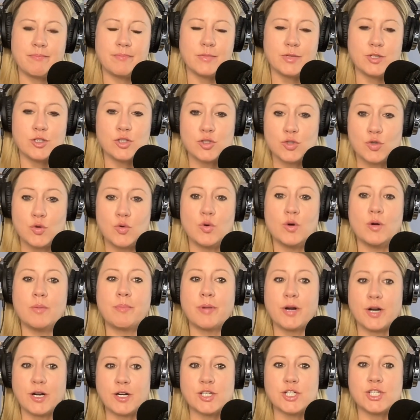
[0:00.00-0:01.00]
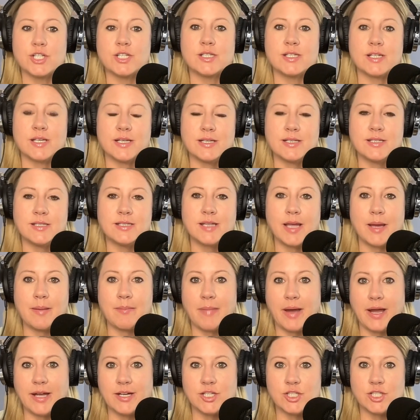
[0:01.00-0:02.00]
school purchases, they
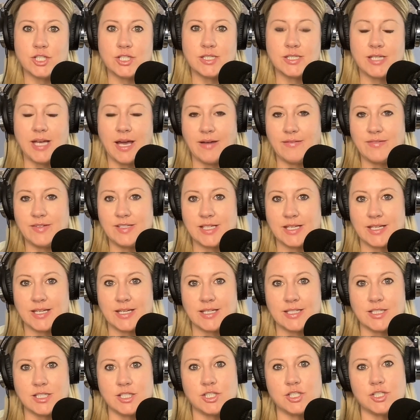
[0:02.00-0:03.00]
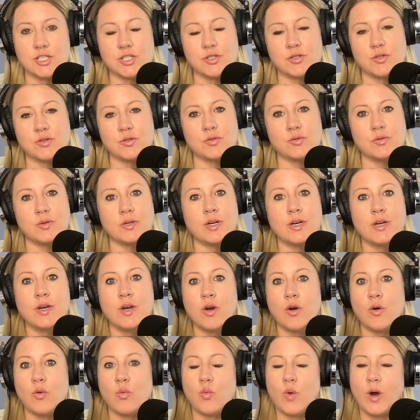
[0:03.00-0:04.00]
might just have tickets to
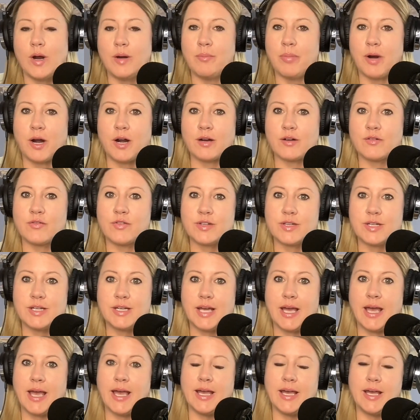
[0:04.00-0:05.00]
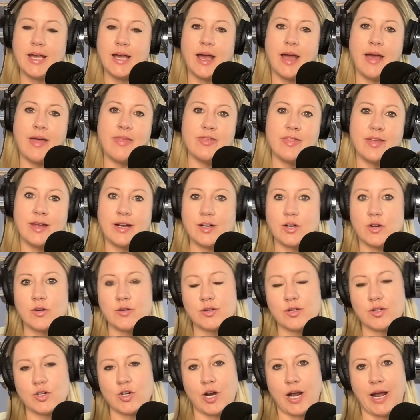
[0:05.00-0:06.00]
one park for the day and then go to
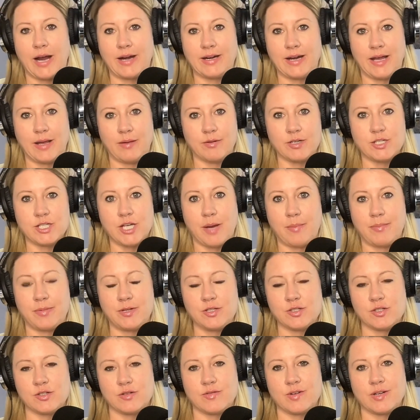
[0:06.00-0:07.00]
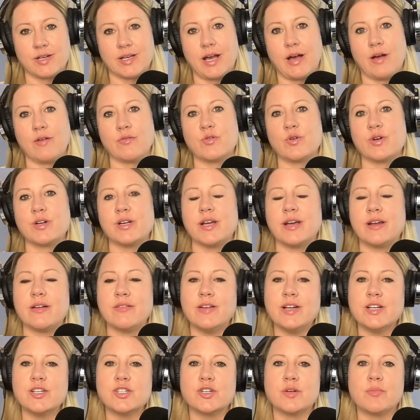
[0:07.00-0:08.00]
the grad night, which happens over at California
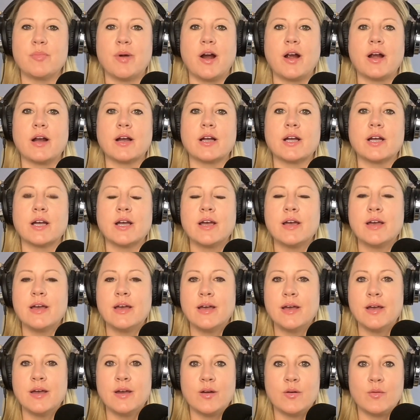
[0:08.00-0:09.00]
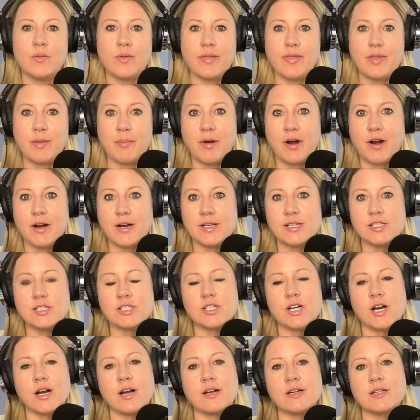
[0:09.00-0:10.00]
Adventure Park when the party
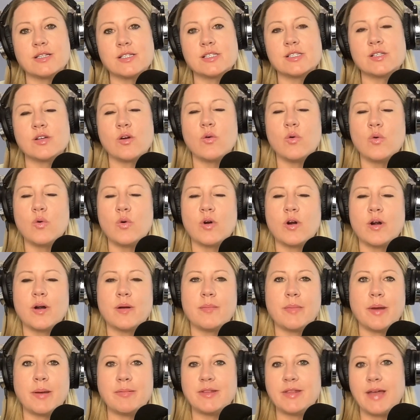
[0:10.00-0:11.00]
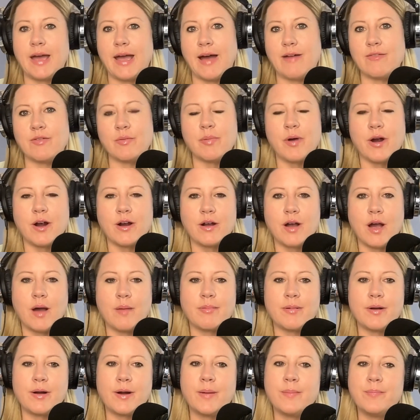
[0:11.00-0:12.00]
starts, or maybe they have a park
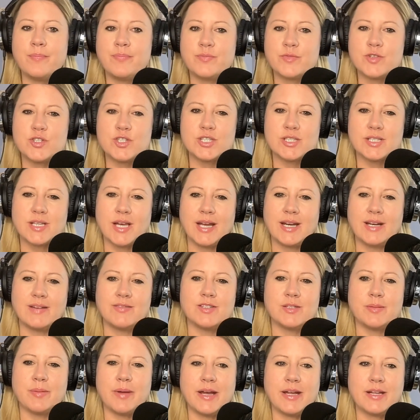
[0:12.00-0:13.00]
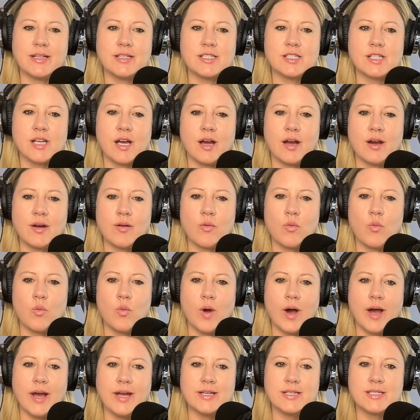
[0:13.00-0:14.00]
hopper. Just kind of depends on
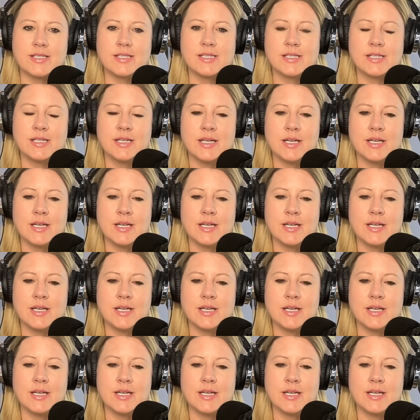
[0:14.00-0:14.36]
what